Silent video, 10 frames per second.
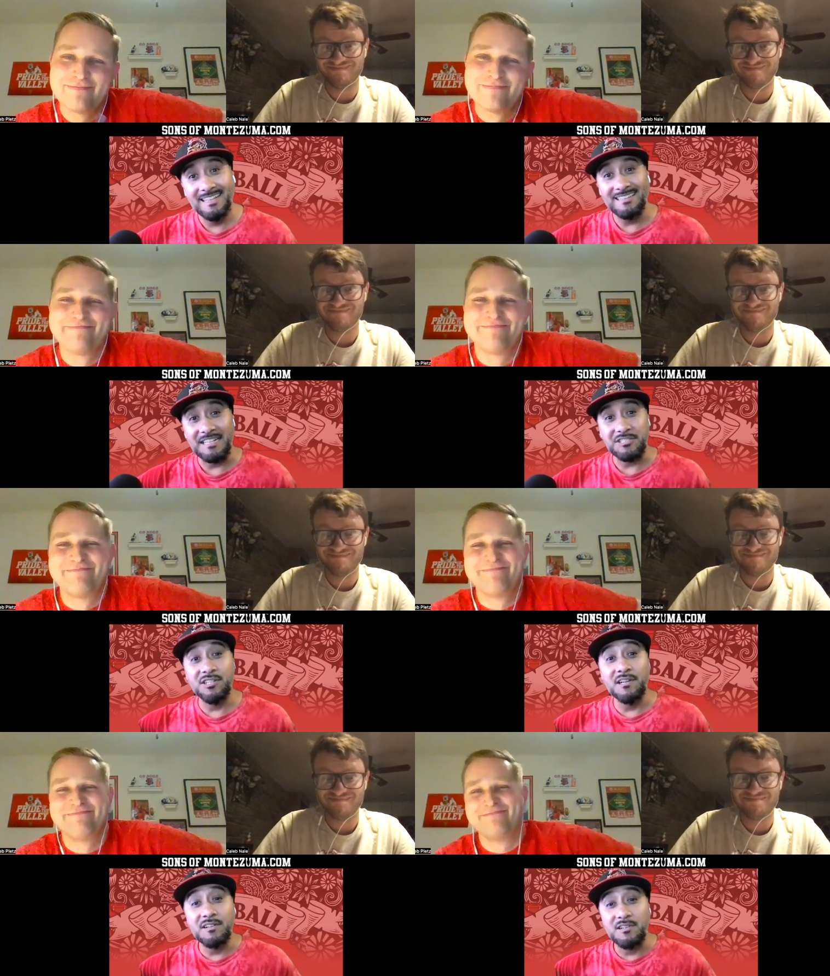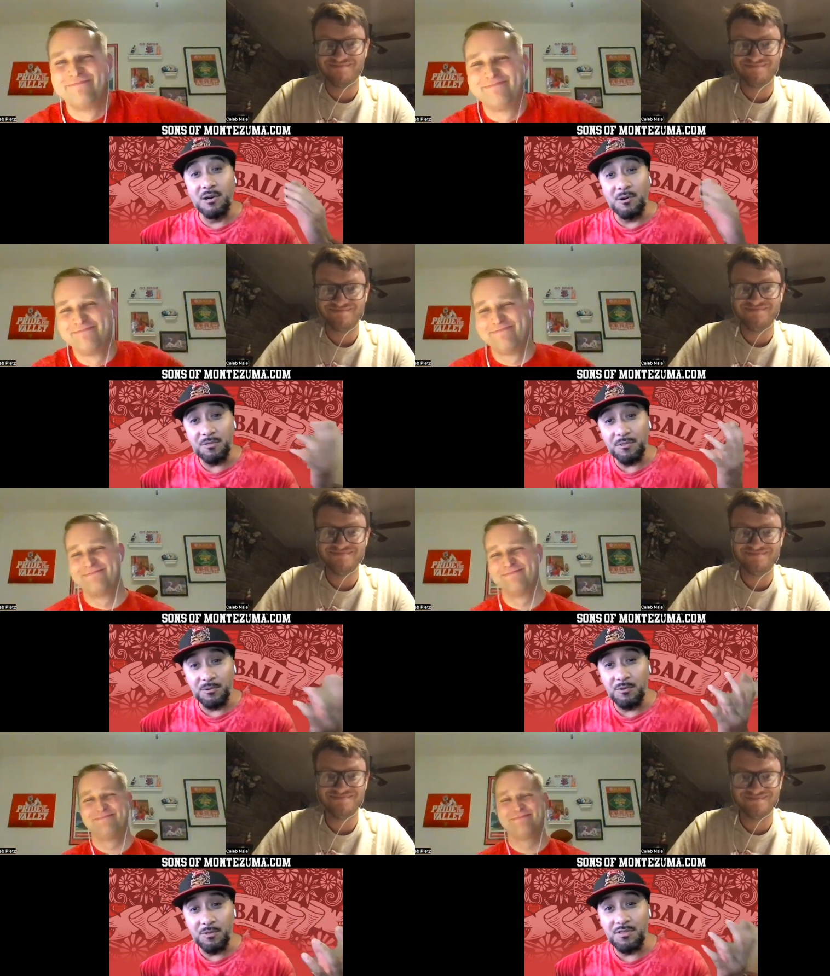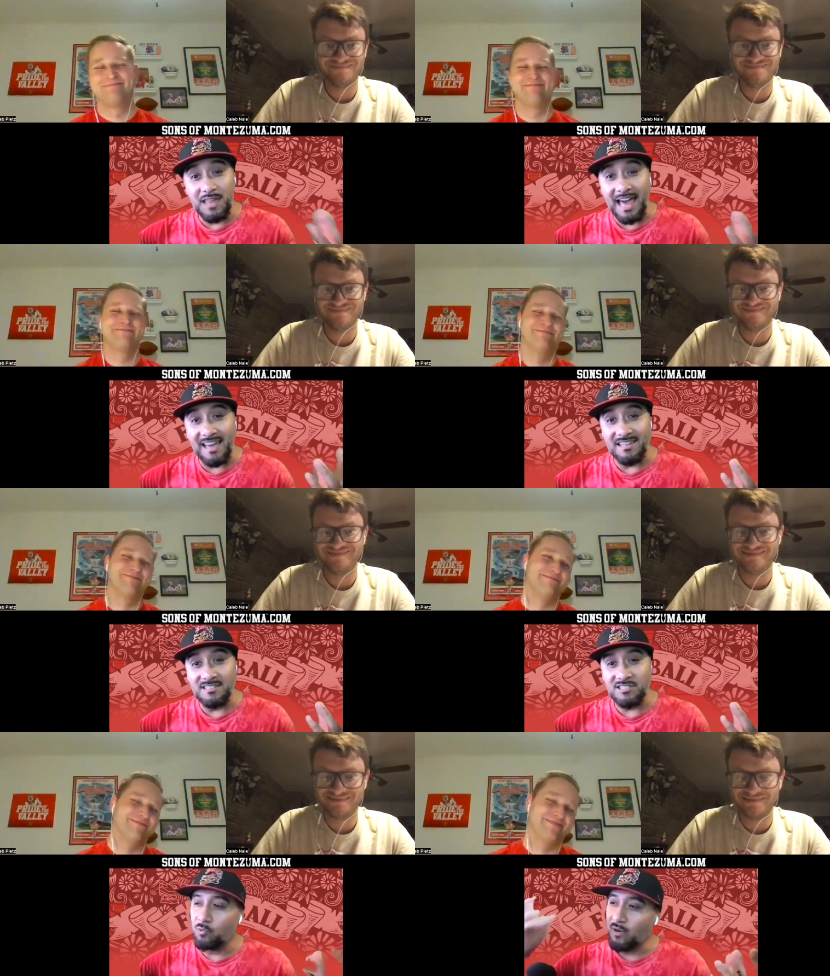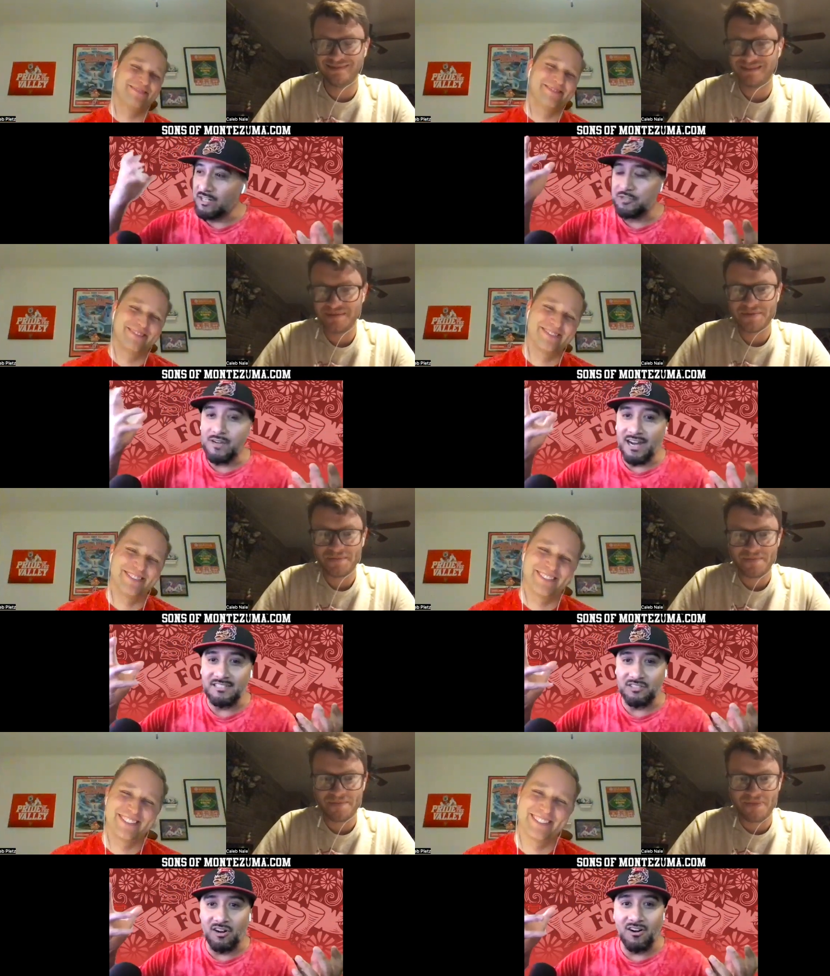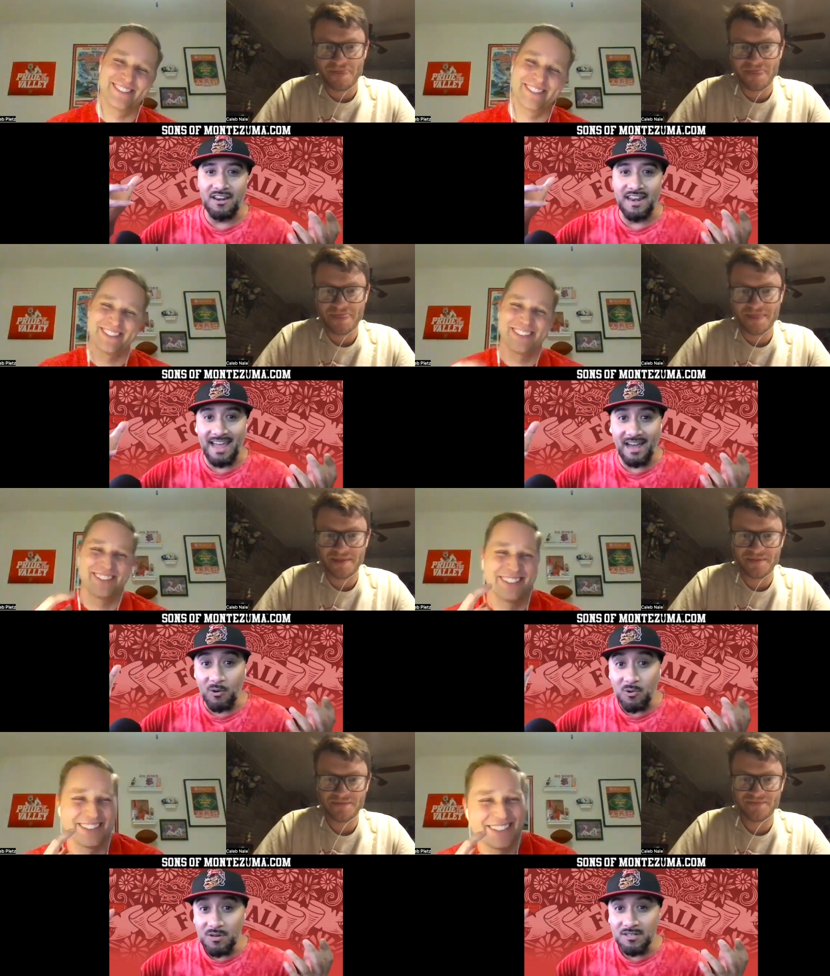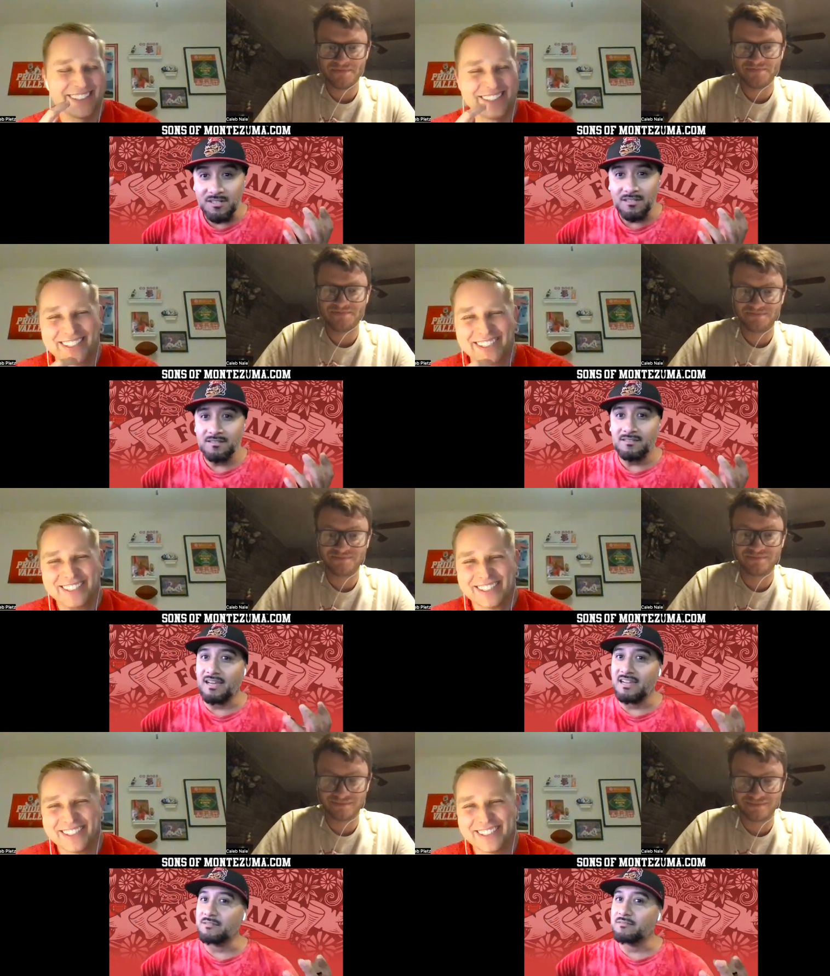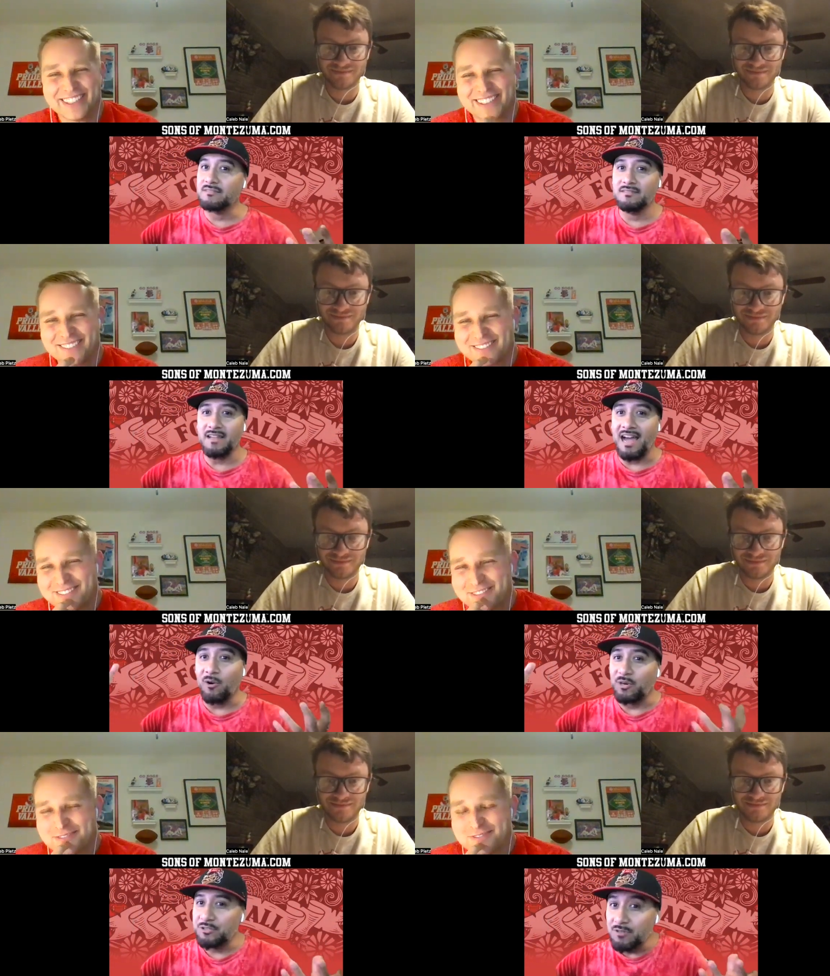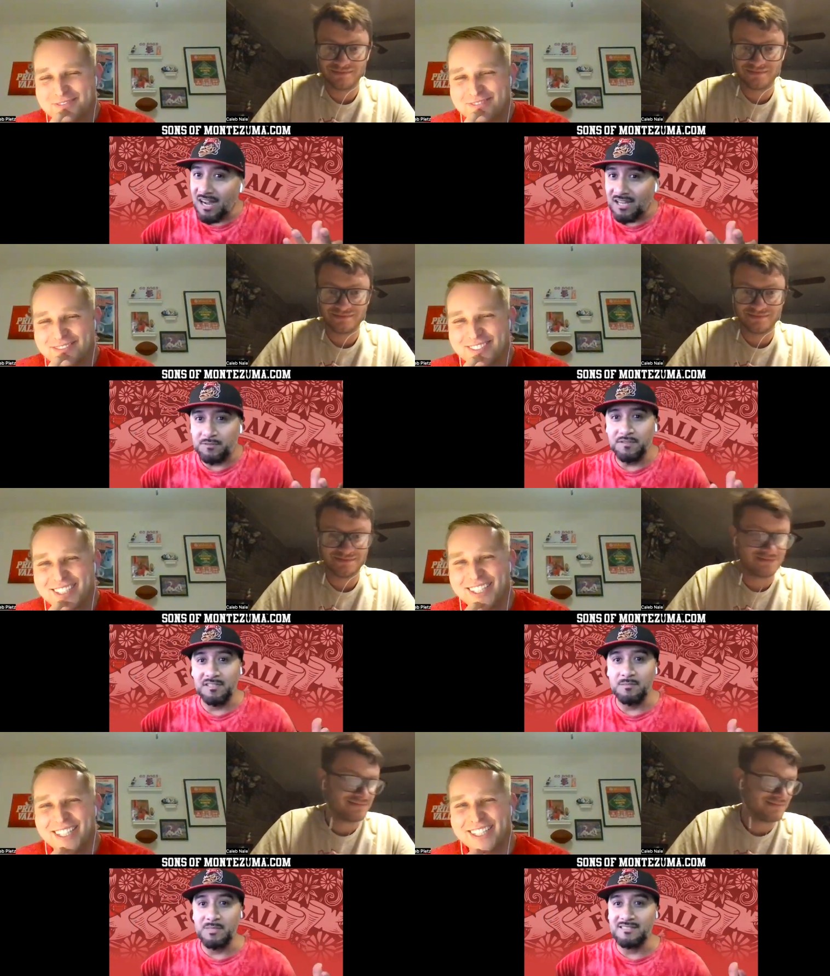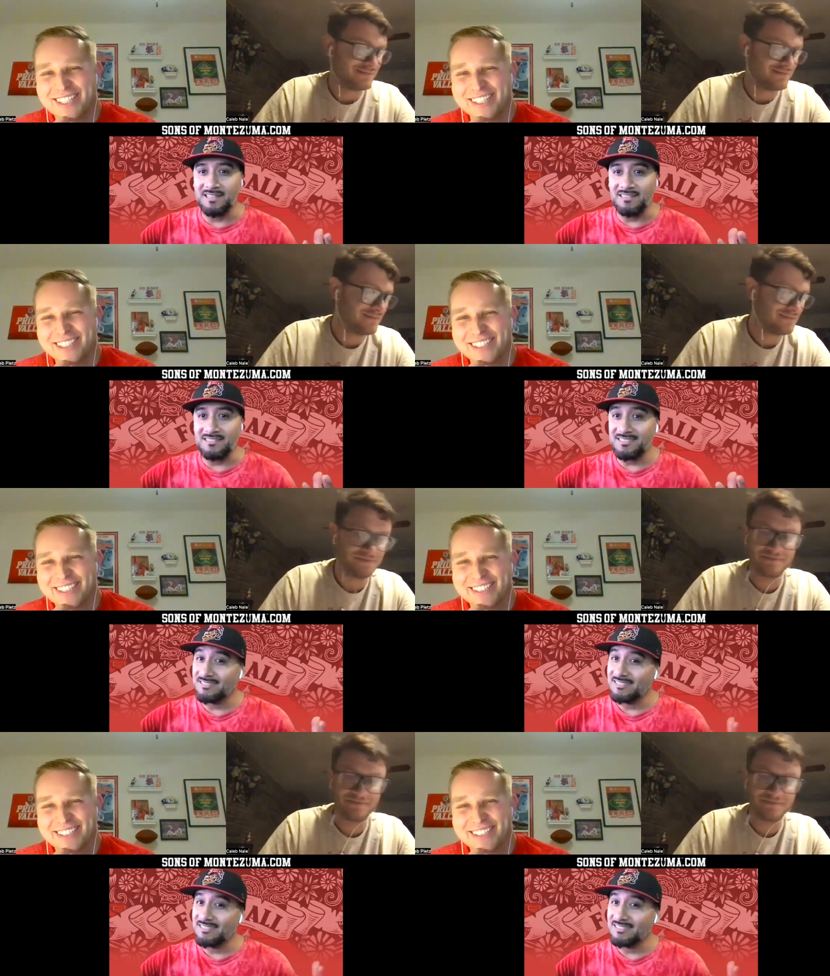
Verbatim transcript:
Speaker 1: Like to go through that to where you guys are now, like how are you guys feeling? Because that's,